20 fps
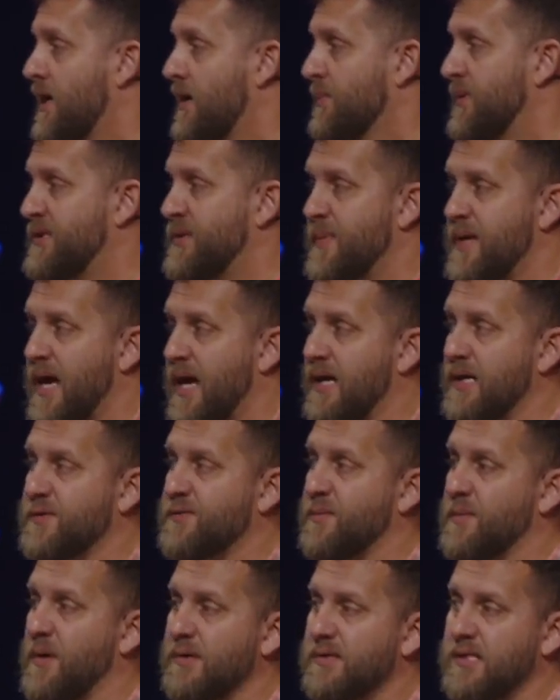But to be honest,
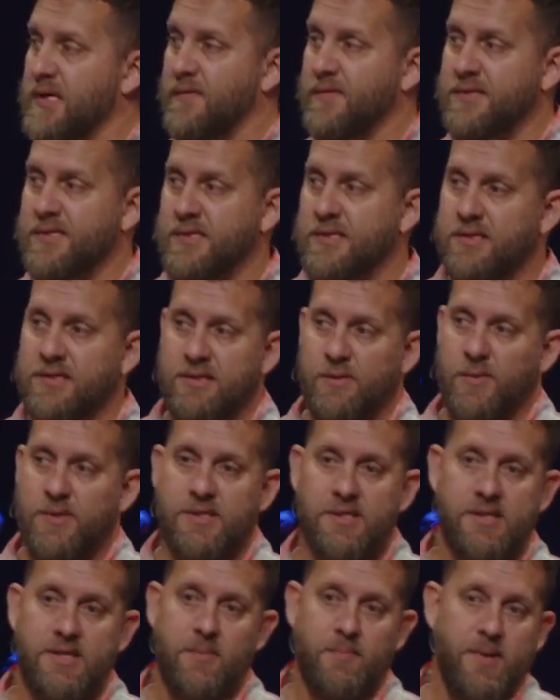for most of us, it's just that we
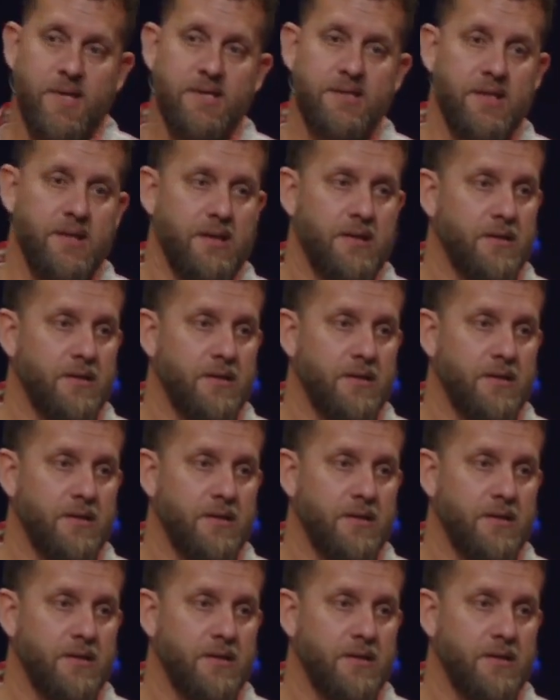just get busy.